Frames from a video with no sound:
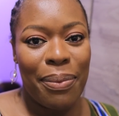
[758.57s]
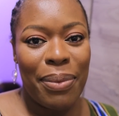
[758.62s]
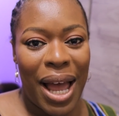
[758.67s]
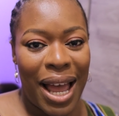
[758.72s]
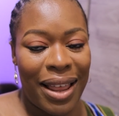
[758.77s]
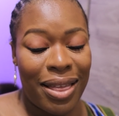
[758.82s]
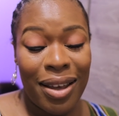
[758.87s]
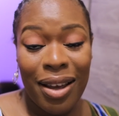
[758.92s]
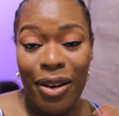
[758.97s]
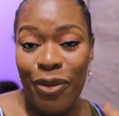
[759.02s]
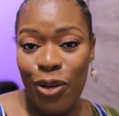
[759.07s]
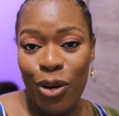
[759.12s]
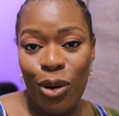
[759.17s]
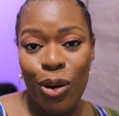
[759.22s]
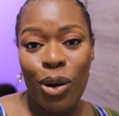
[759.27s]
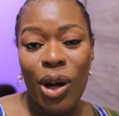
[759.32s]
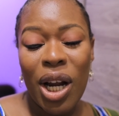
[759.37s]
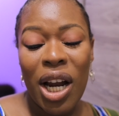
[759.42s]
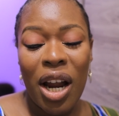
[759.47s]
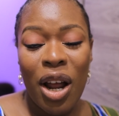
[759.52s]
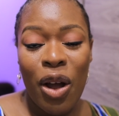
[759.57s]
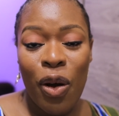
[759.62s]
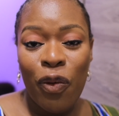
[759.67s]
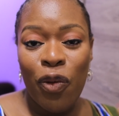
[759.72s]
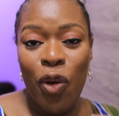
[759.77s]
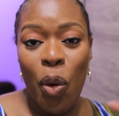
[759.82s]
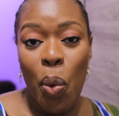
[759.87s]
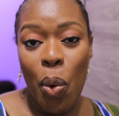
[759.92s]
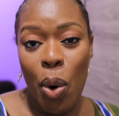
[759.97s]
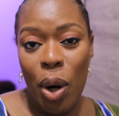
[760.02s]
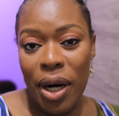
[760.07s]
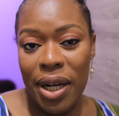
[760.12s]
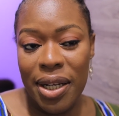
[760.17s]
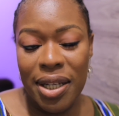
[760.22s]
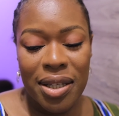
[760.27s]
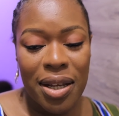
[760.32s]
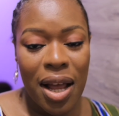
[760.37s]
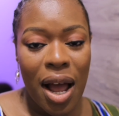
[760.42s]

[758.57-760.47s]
I think for works,